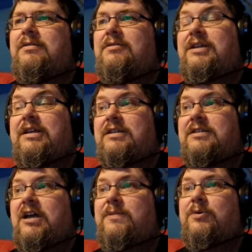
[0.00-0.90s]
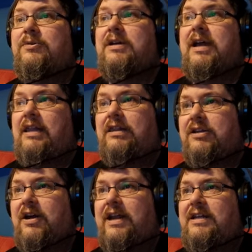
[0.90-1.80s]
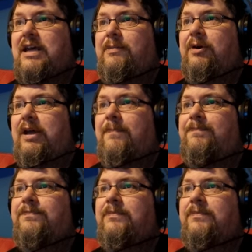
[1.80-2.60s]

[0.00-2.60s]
You see the sideboard and the dining table here.